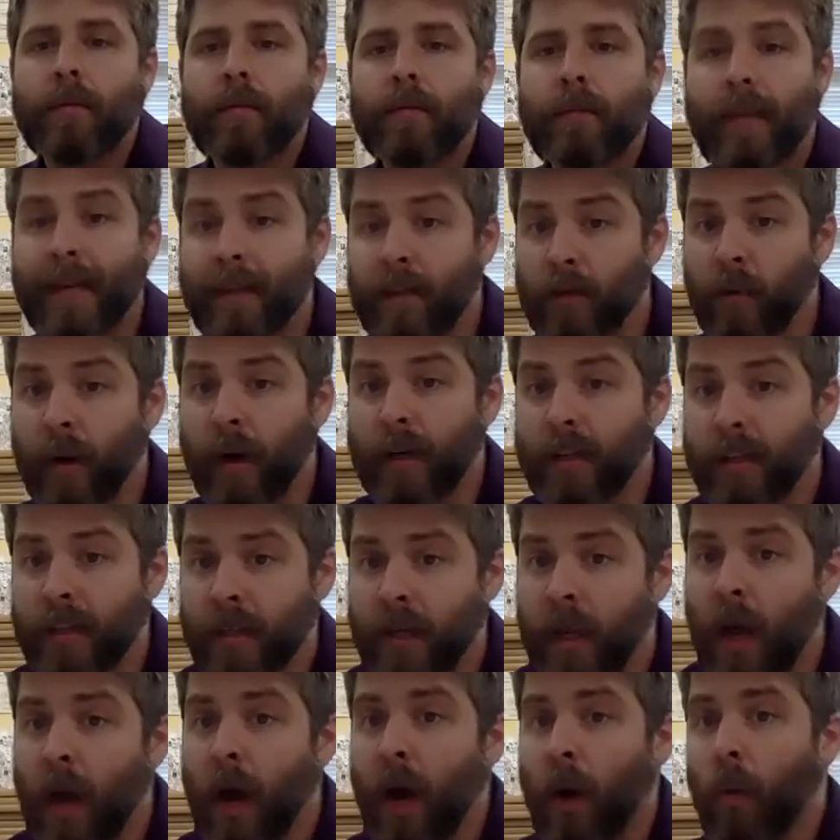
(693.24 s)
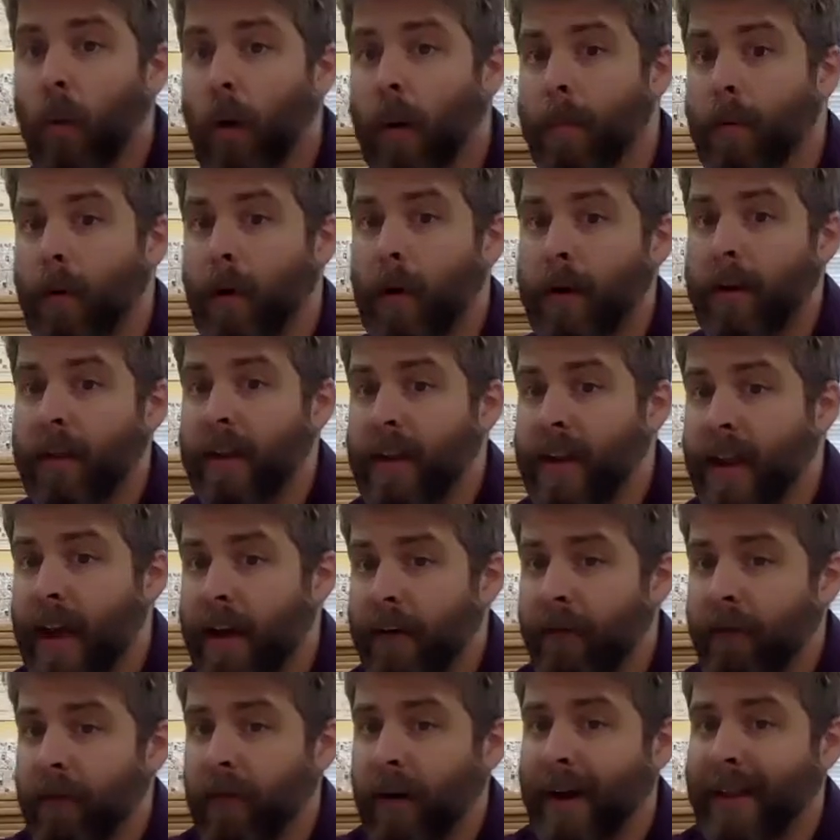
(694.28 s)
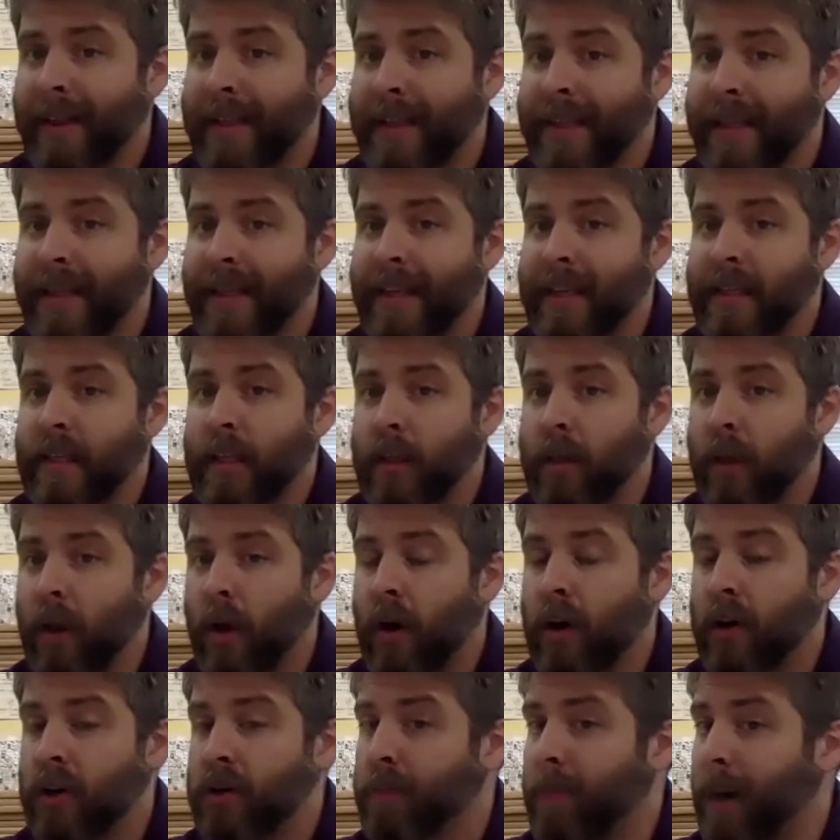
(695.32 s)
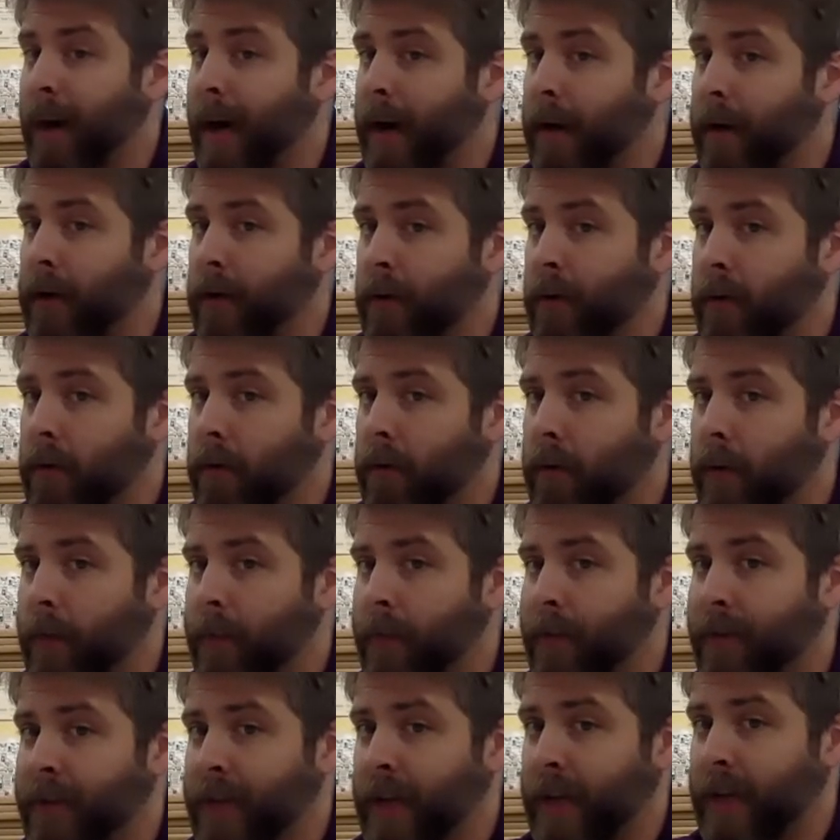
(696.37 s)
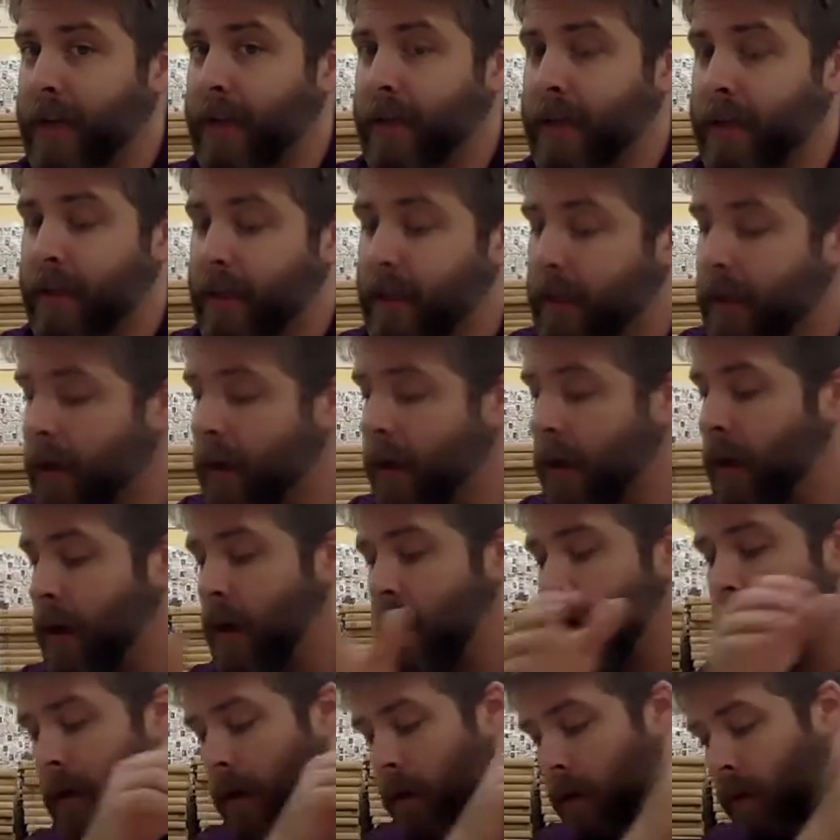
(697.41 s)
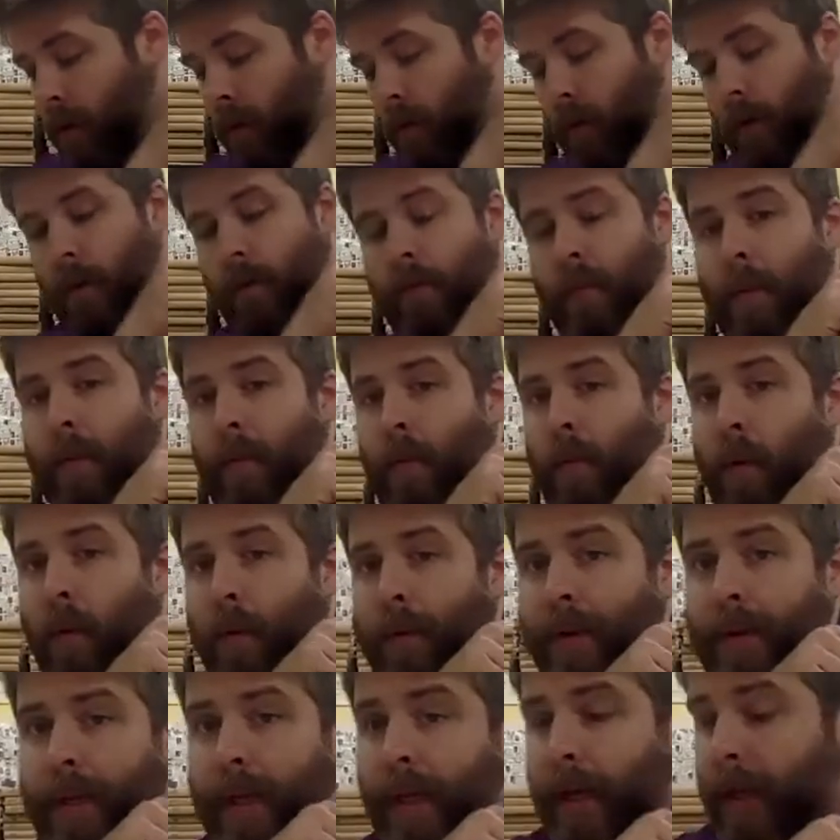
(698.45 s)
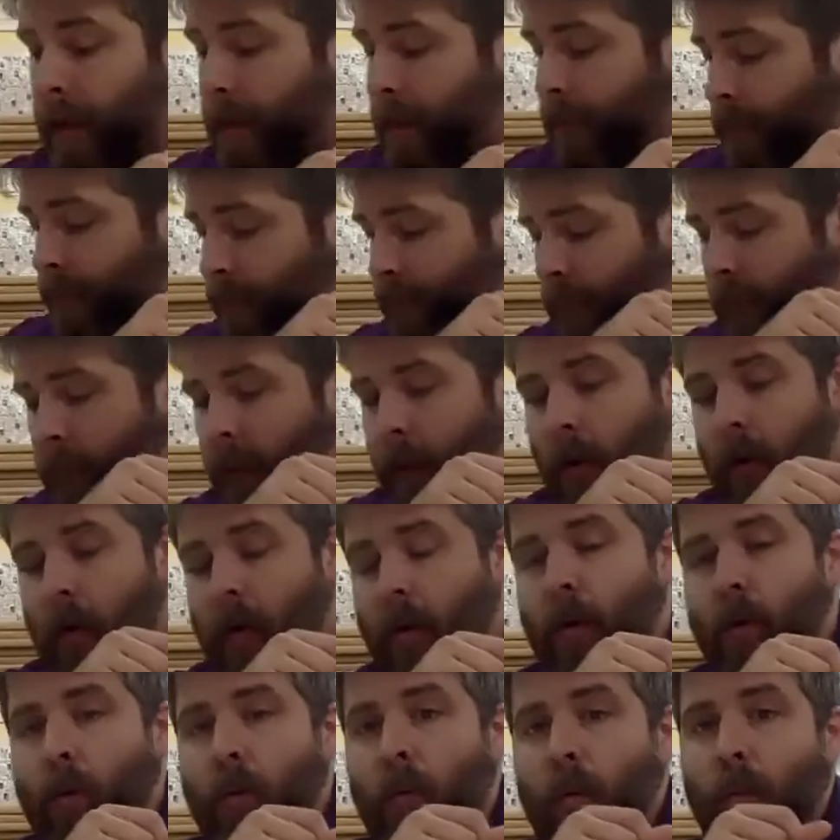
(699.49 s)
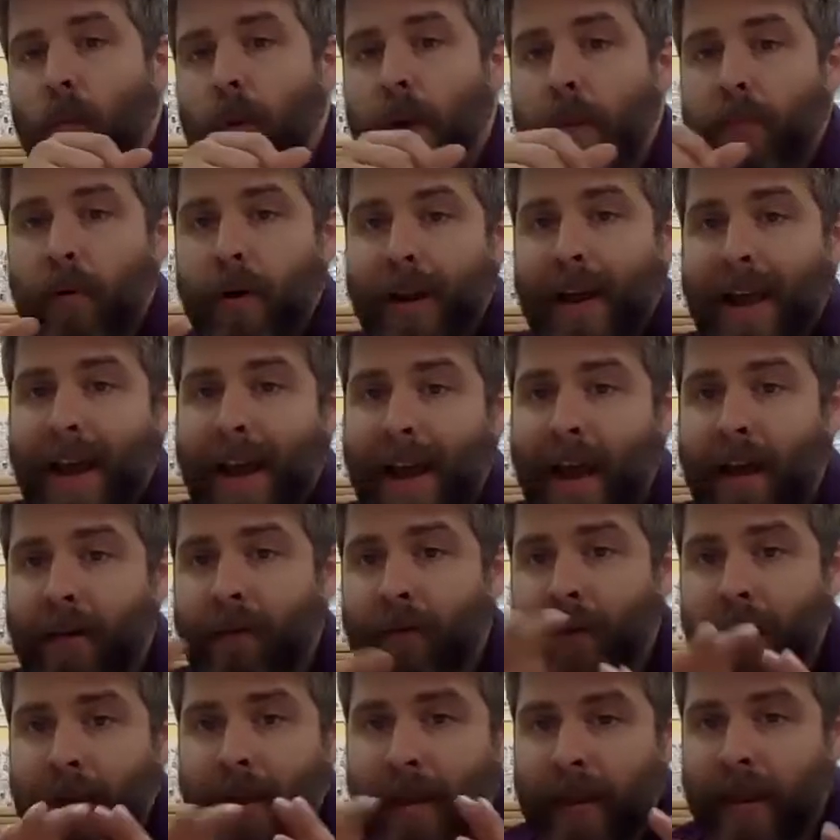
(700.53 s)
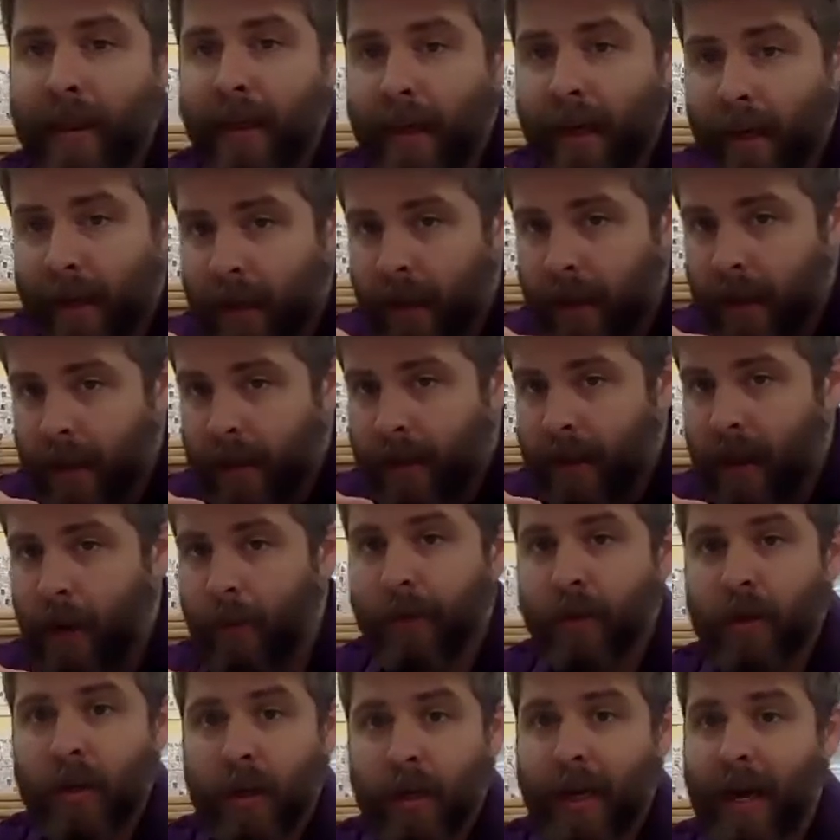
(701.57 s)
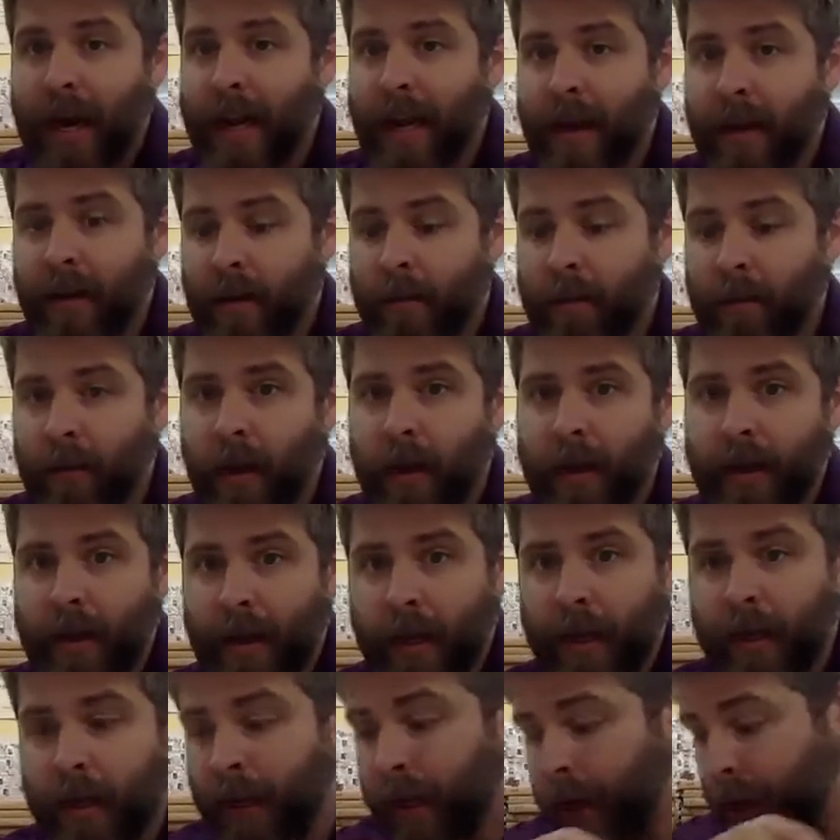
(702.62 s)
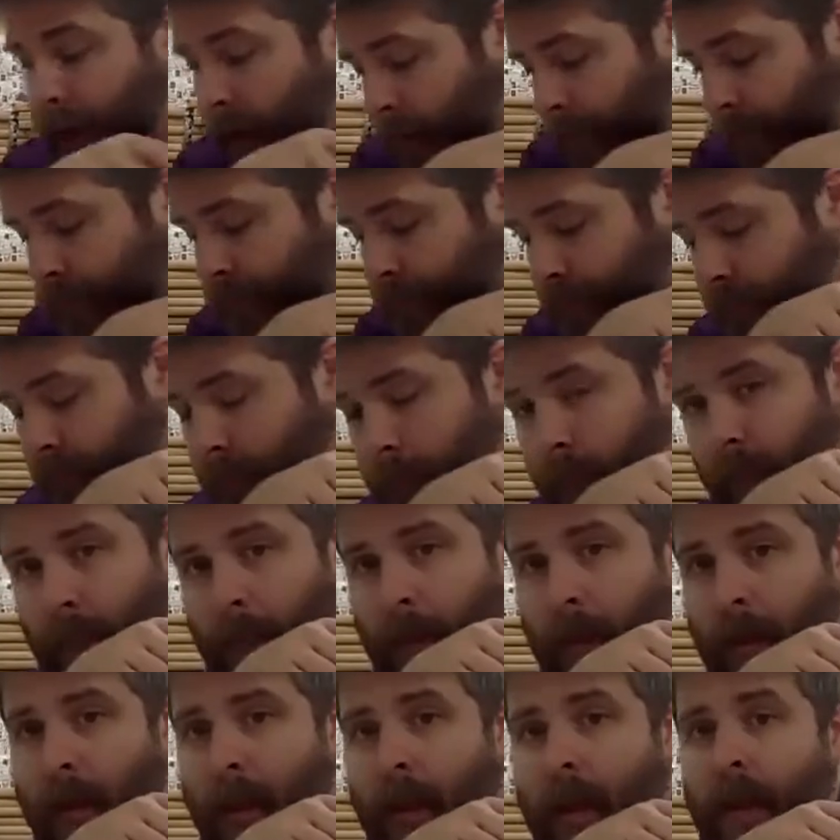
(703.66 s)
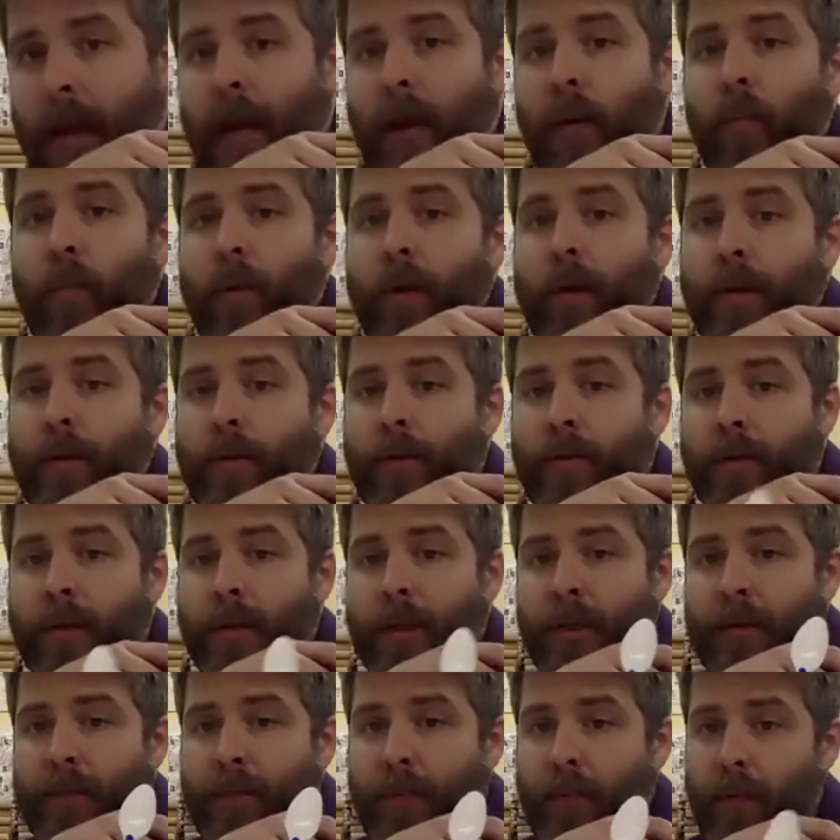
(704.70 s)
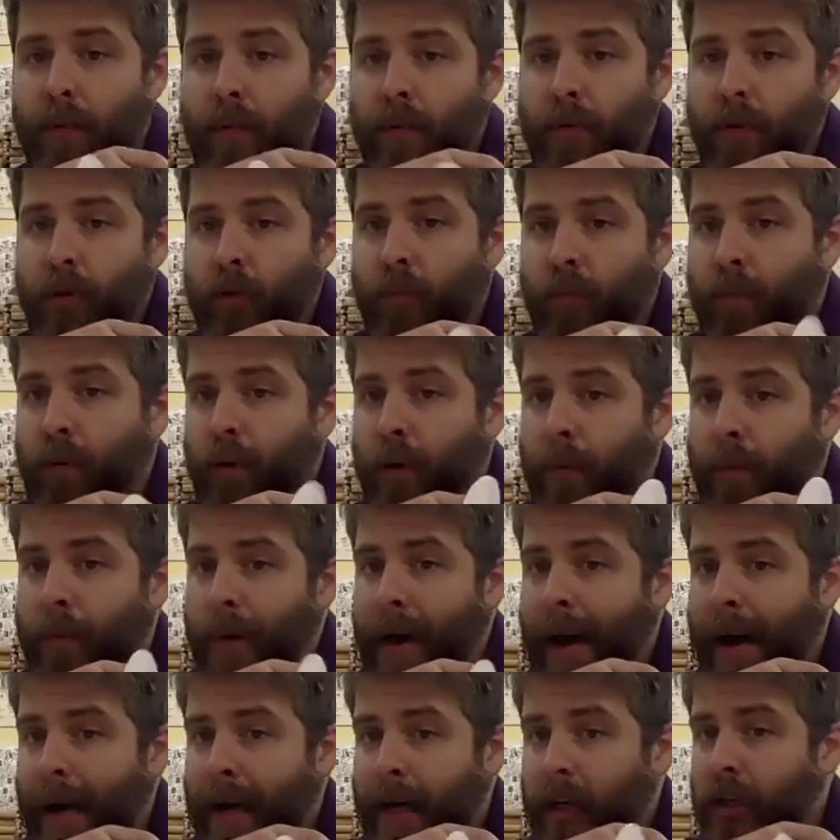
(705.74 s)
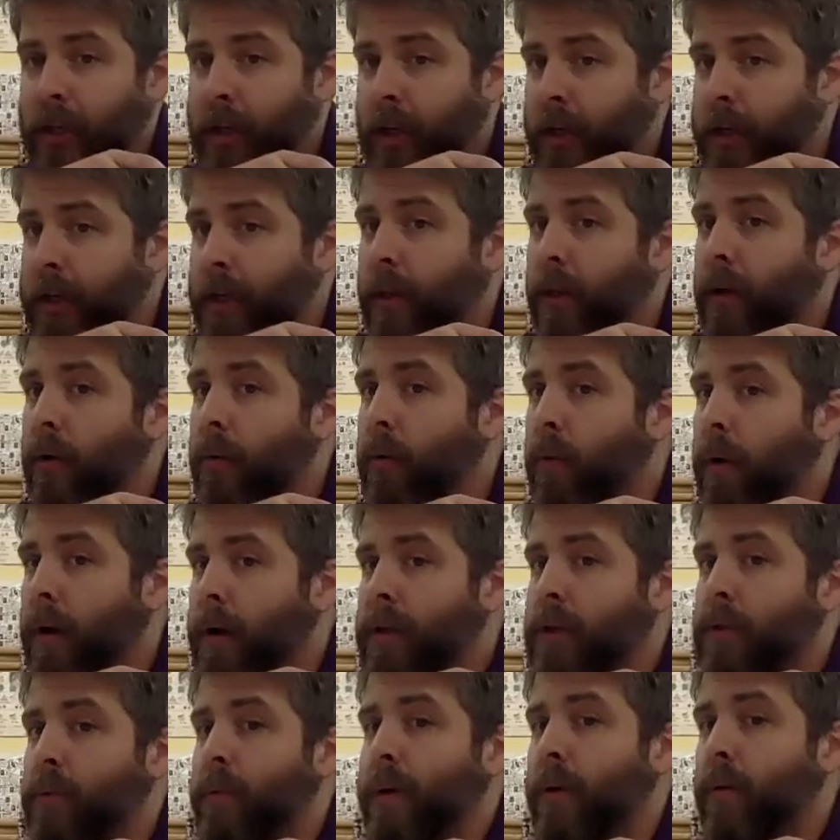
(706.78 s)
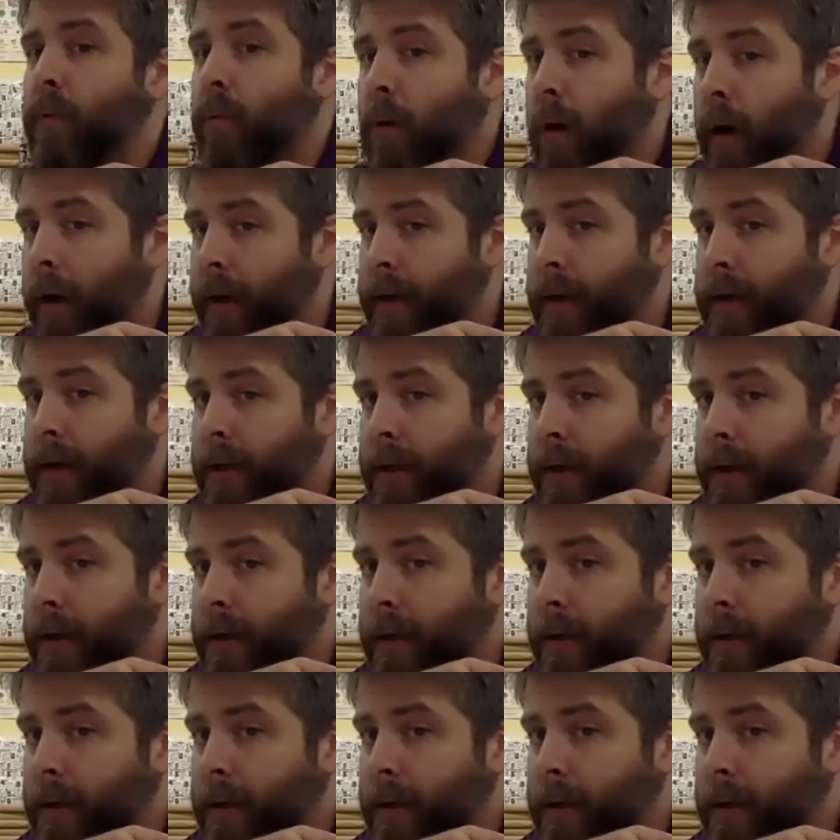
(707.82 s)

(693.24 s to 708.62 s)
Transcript: Next question, what part of the nephron did this large bottle represent? Remember what we did? We put everything that we got out of the blood in here, and we use these spoons to put back just the ones we want.